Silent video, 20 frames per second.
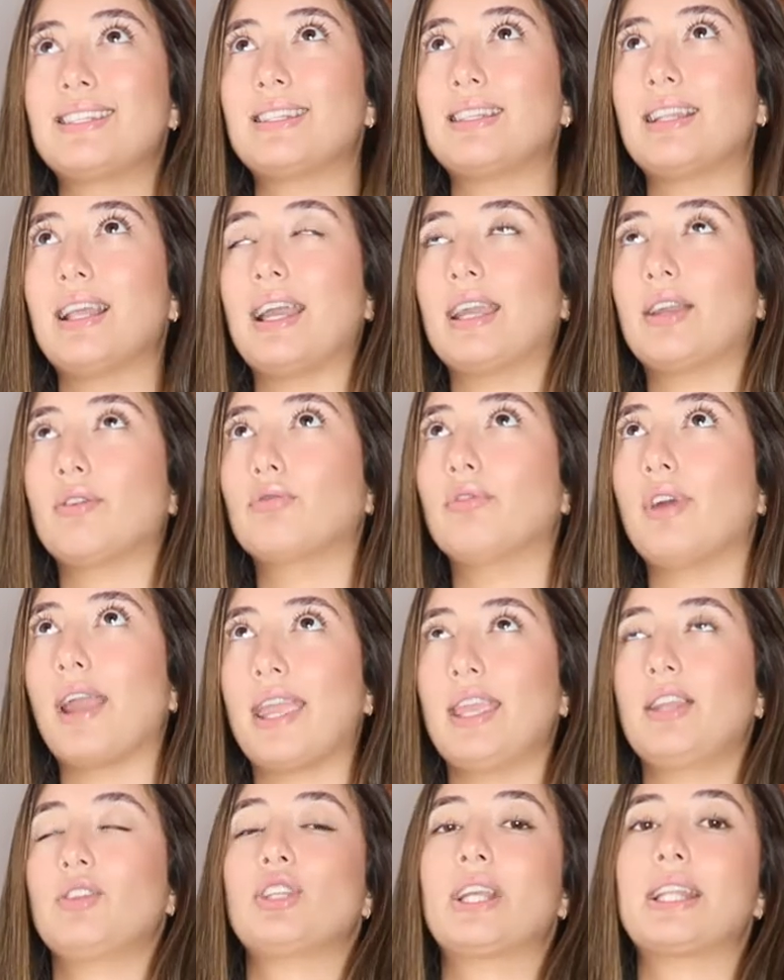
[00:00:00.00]
like
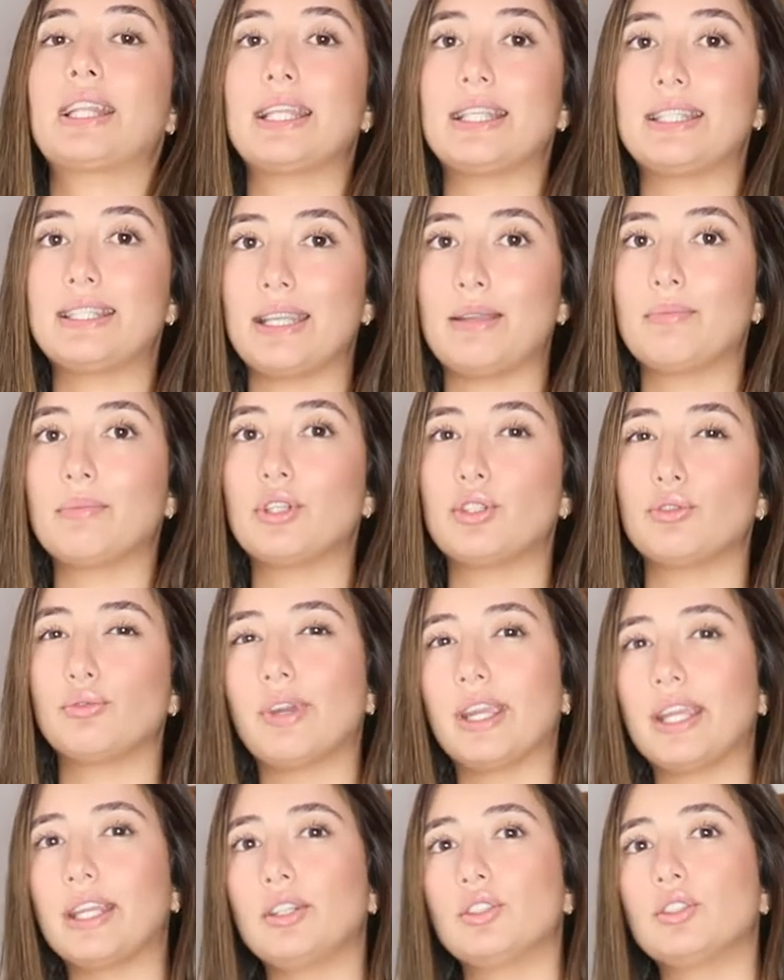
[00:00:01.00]
range, like this seamless
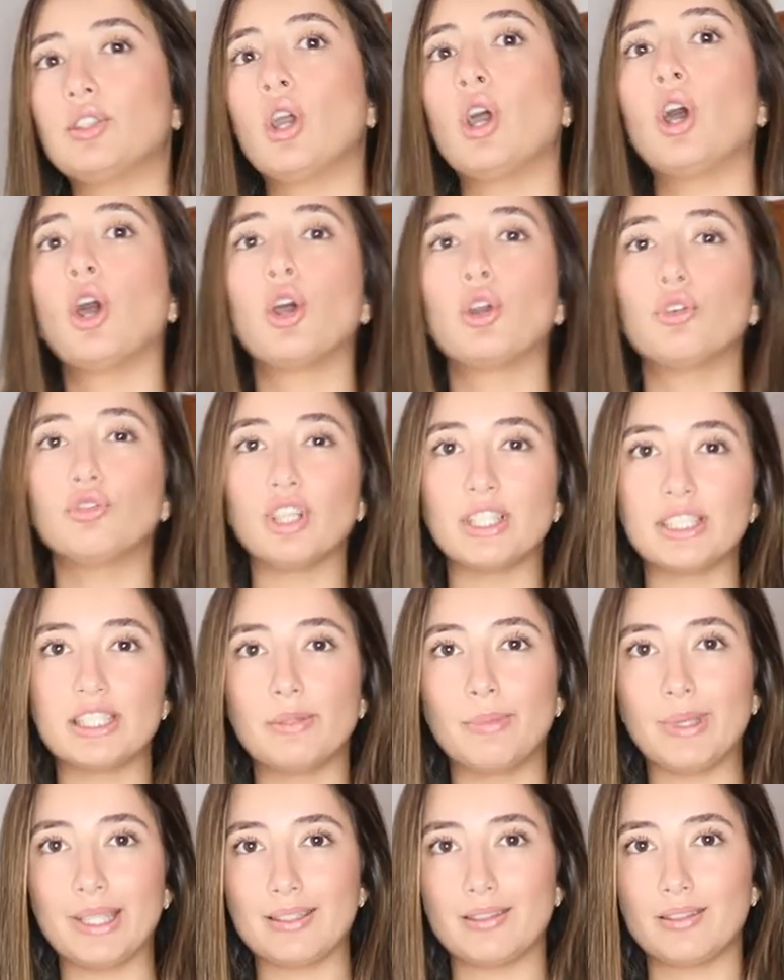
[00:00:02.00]
range,
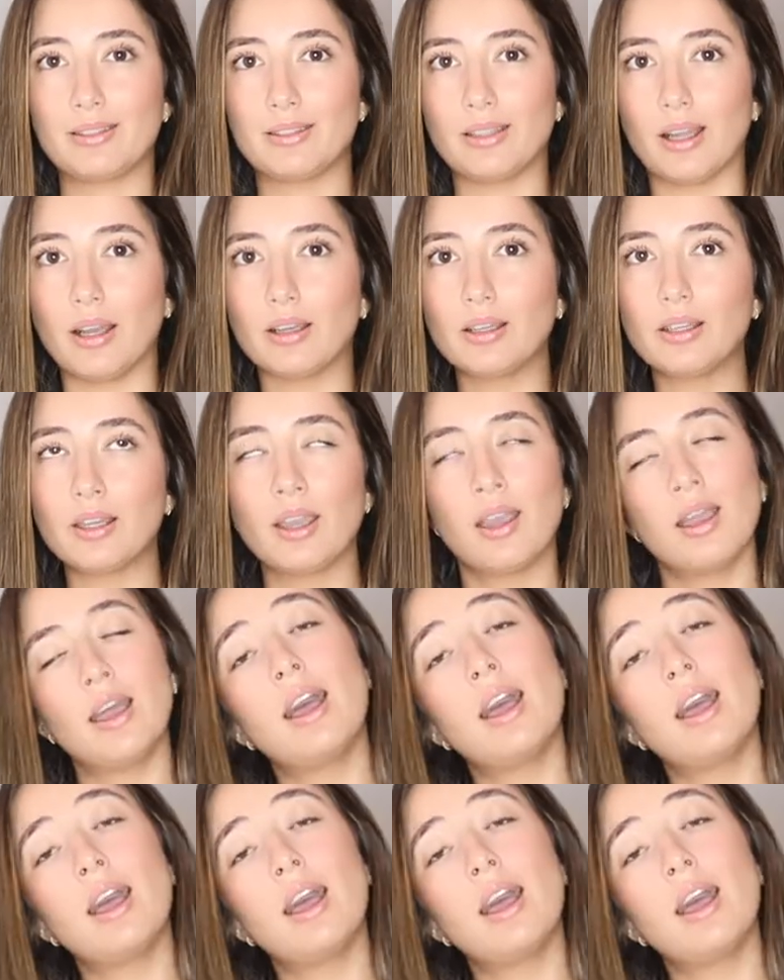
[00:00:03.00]
runs a bit snug.